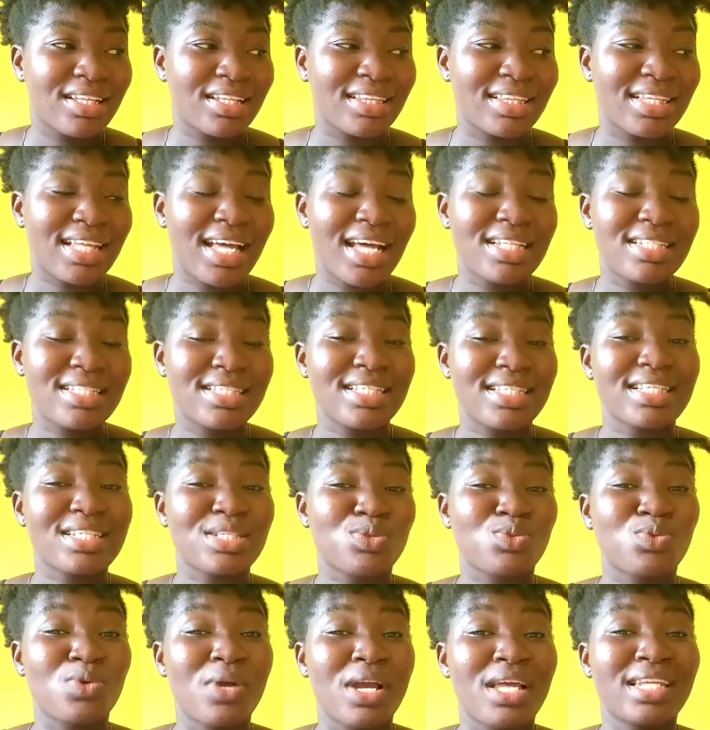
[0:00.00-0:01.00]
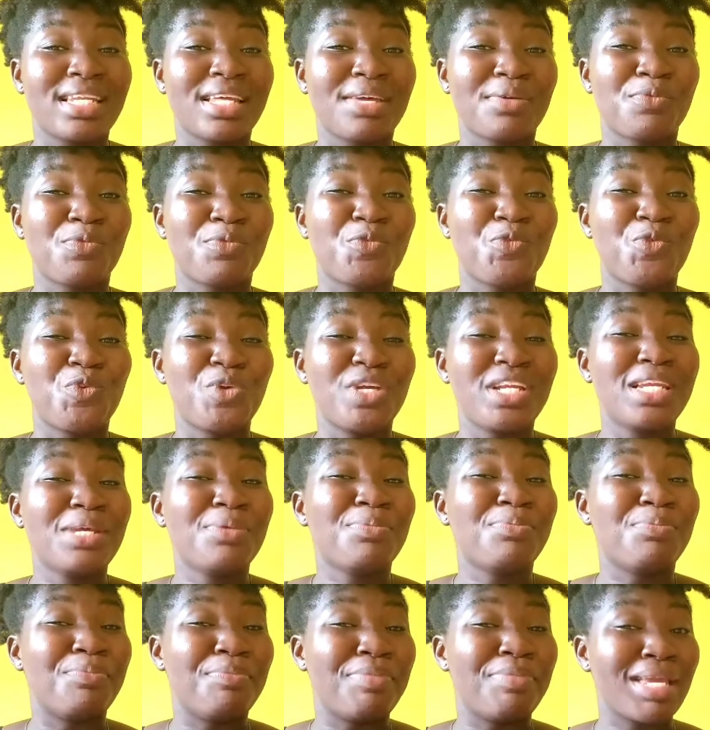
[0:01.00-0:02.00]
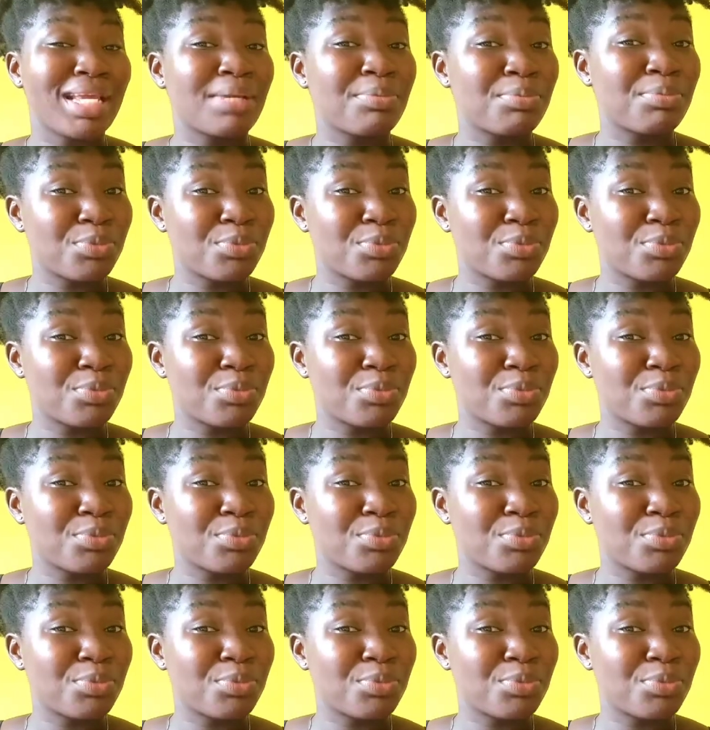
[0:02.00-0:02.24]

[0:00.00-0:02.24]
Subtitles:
That is where the really big